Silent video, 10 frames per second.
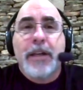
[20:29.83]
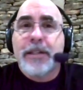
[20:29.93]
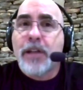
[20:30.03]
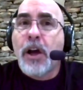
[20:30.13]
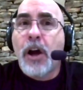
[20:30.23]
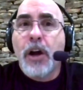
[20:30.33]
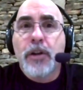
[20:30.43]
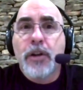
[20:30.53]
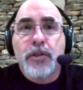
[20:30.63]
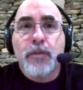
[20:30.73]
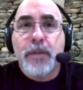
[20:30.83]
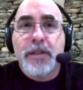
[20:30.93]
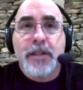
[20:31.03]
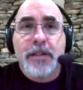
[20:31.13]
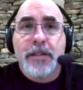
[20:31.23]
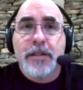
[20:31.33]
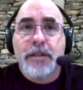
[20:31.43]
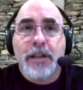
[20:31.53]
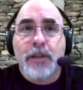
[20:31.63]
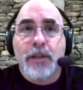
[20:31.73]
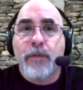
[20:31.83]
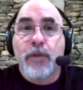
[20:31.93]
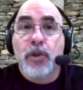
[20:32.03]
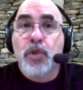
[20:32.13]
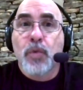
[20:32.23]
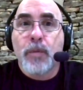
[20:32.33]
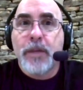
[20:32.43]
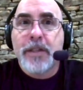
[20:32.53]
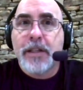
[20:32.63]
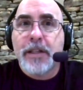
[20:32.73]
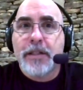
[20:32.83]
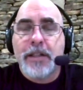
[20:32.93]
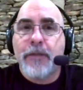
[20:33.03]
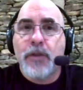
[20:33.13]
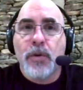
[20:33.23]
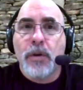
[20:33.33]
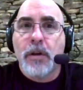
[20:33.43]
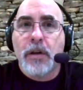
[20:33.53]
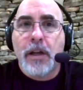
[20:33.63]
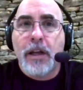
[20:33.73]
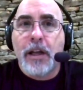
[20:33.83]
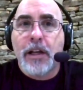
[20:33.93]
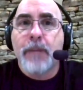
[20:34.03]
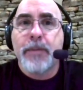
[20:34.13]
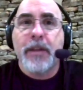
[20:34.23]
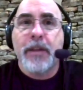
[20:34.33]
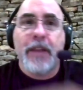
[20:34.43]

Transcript: It's hard to do business like virtual business if you're a company that